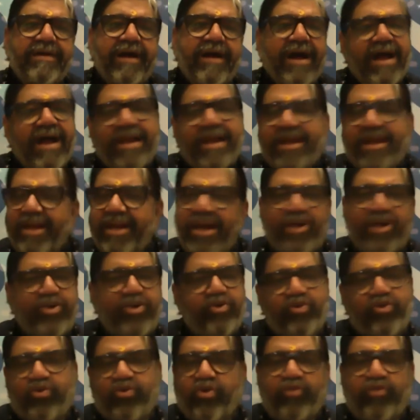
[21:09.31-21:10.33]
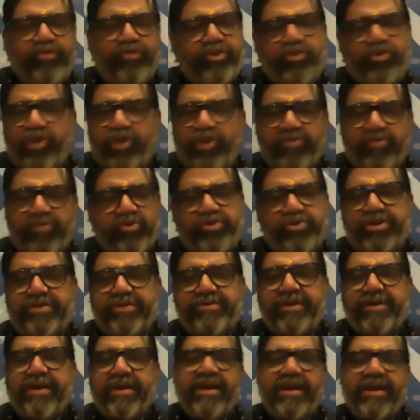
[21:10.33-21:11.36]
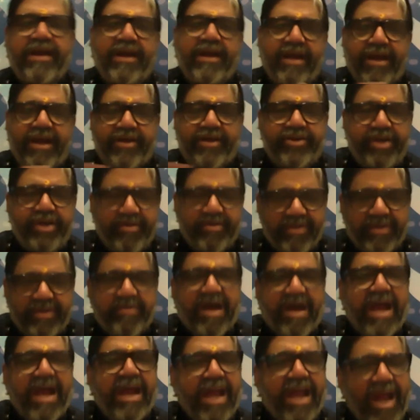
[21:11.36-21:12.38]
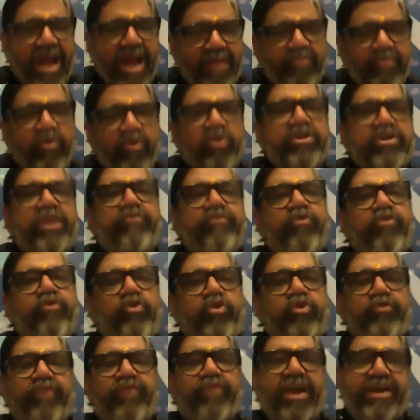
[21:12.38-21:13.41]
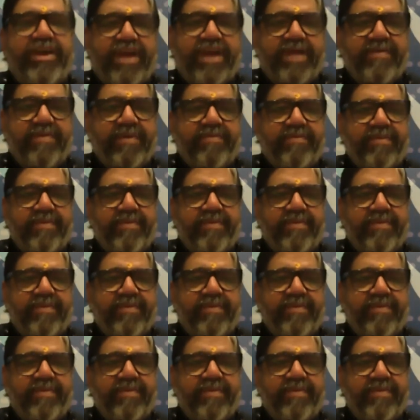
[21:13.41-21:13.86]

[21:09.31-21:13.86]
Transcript: I cannot go with your emotions. And she must, I help more than 4 to 5 times.